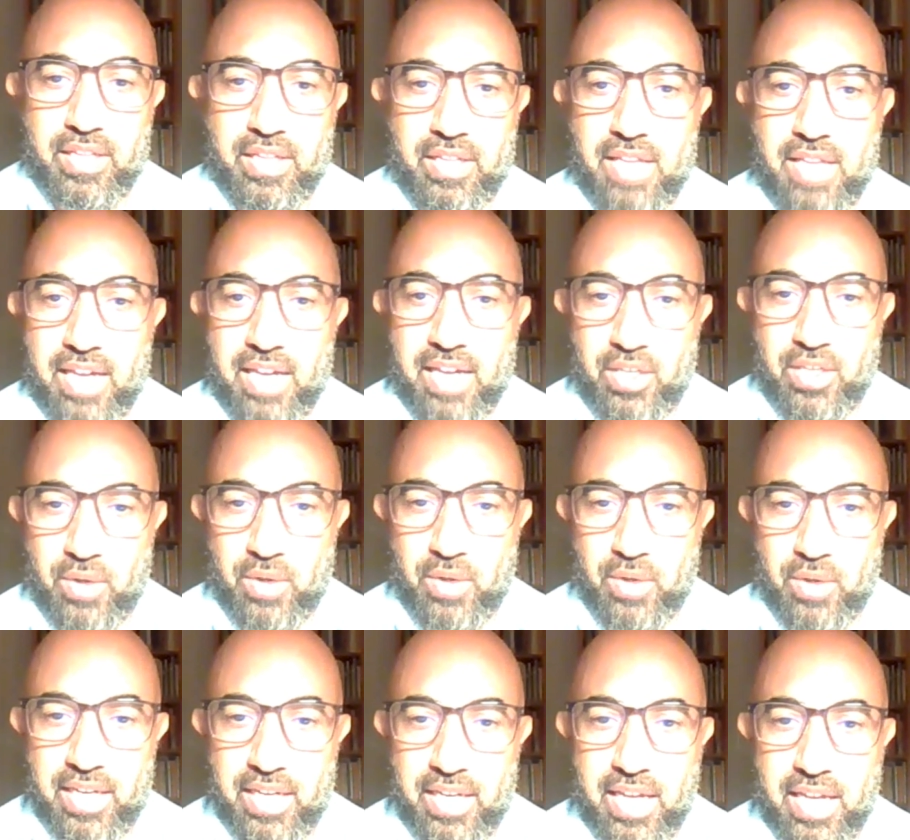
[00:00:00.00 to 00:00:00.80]
Thank you,
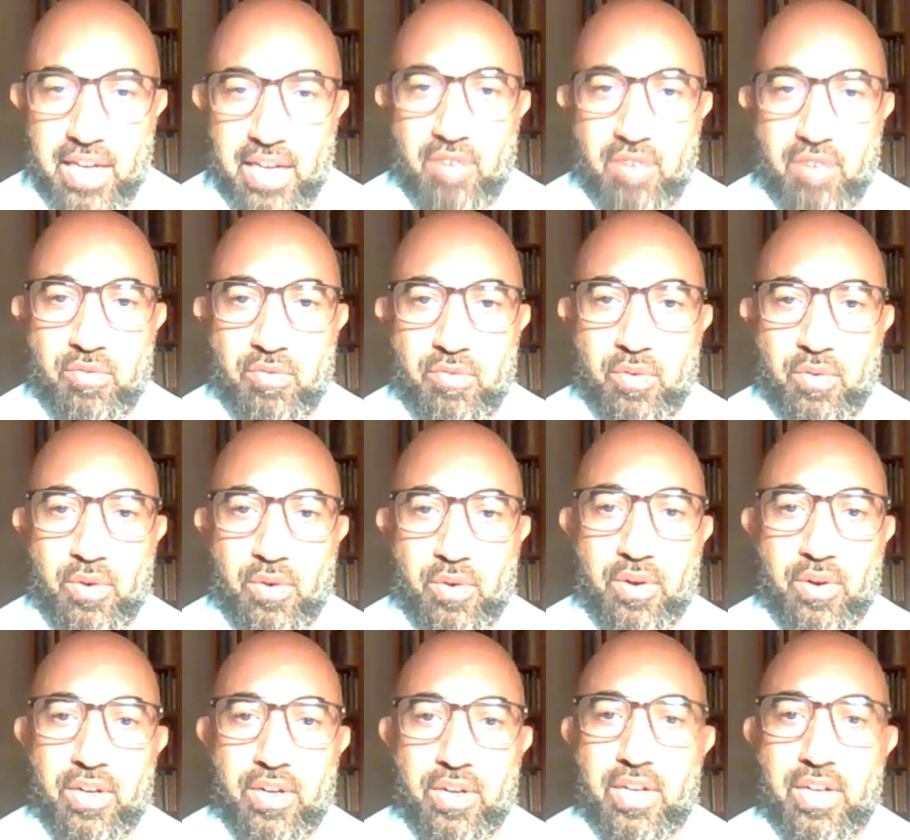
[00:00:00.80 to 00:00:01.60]
Adele,
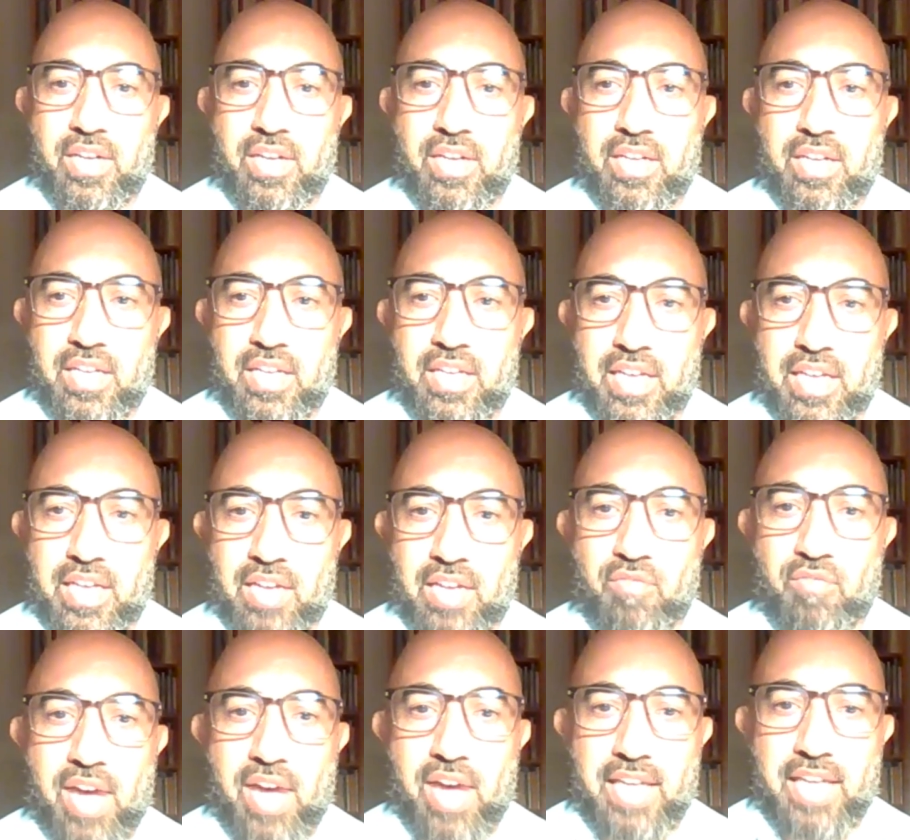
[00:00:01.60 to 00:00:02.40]
for
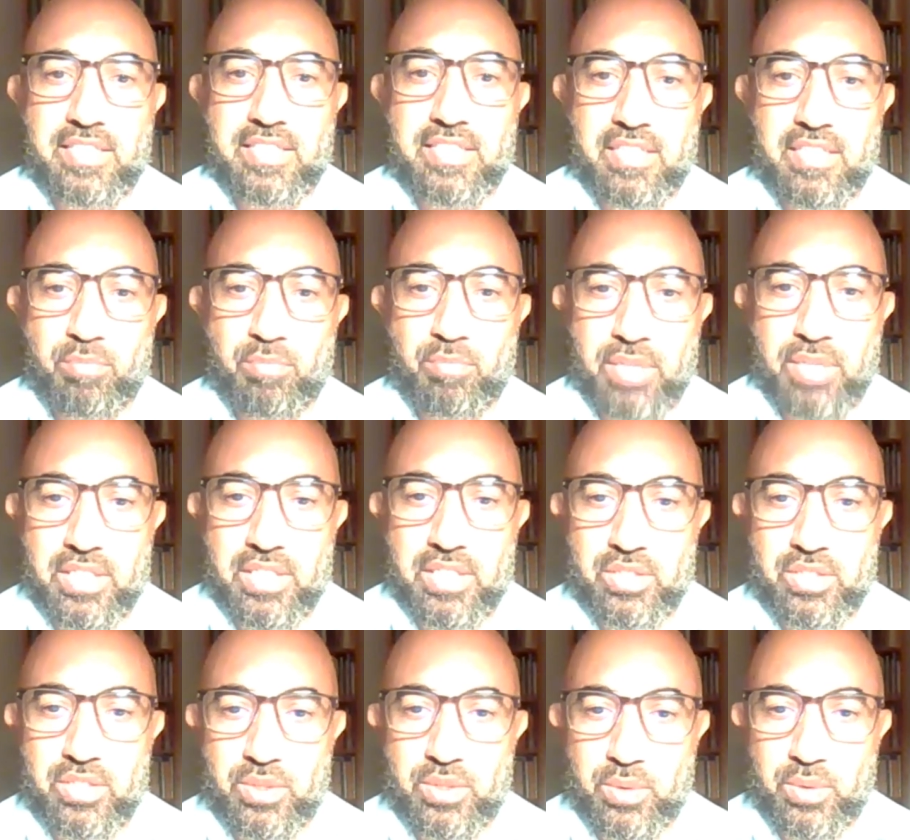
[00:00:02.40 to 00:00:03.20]
inviting
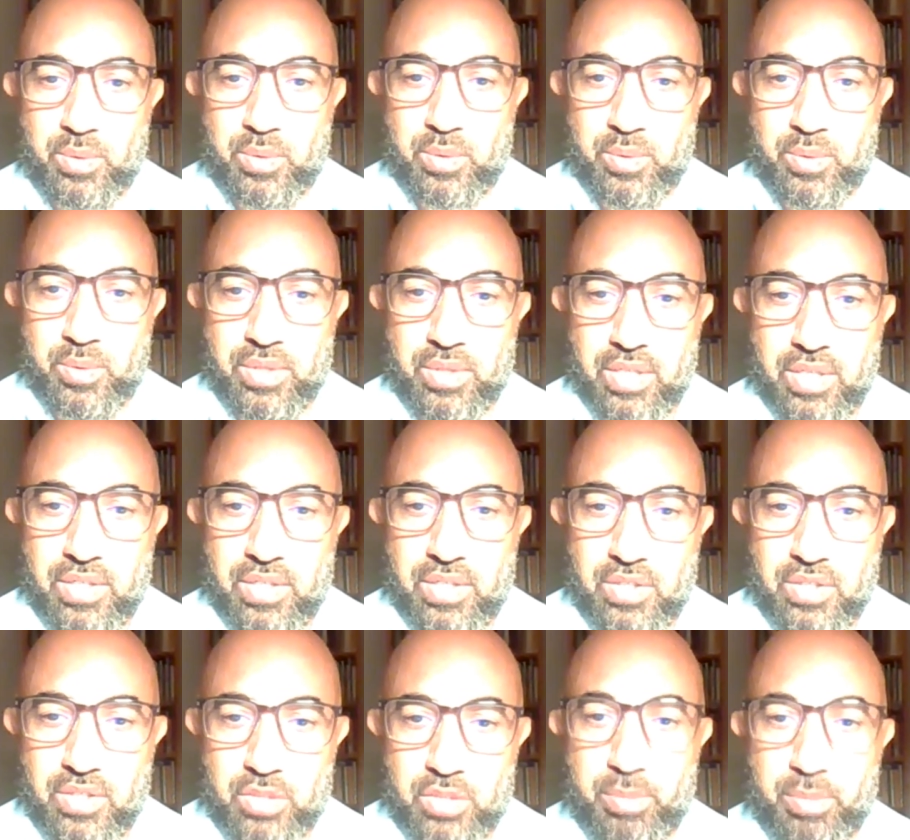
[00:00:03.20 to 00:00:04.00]
me to
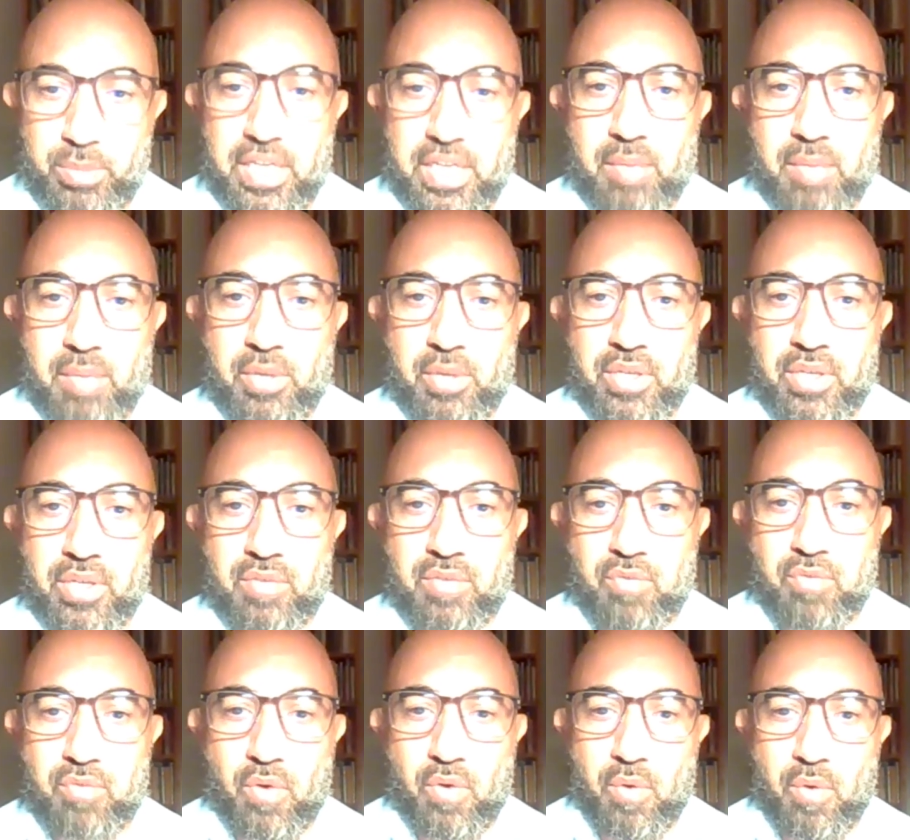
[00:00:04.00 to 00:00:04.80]
speak about the
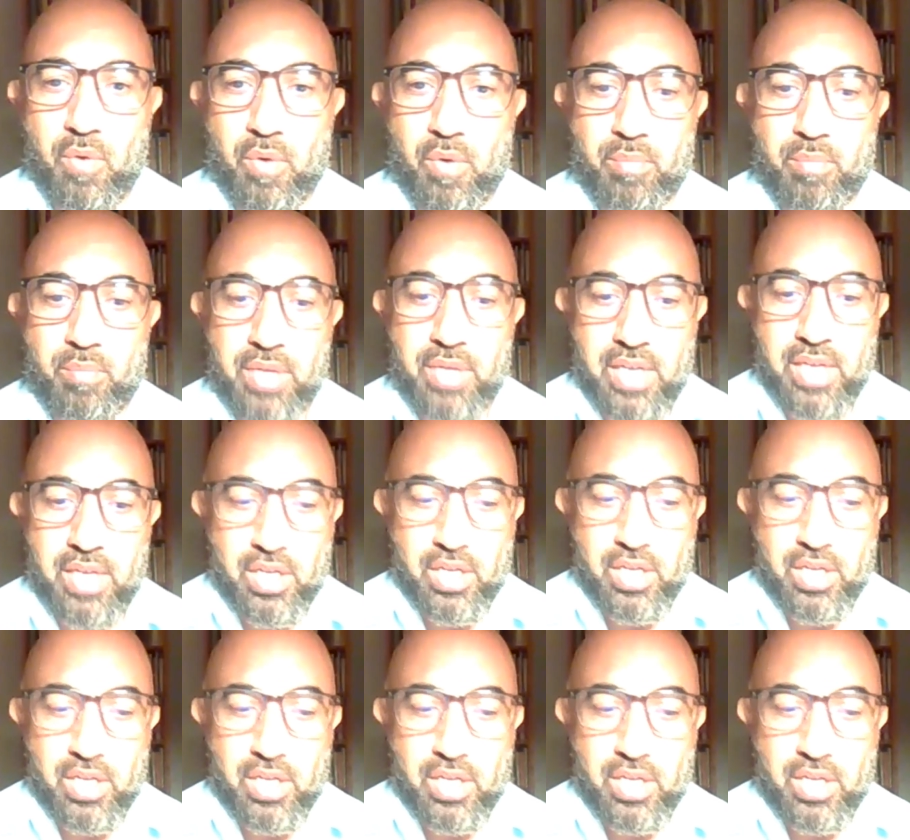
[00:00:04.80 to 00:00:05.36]
forum.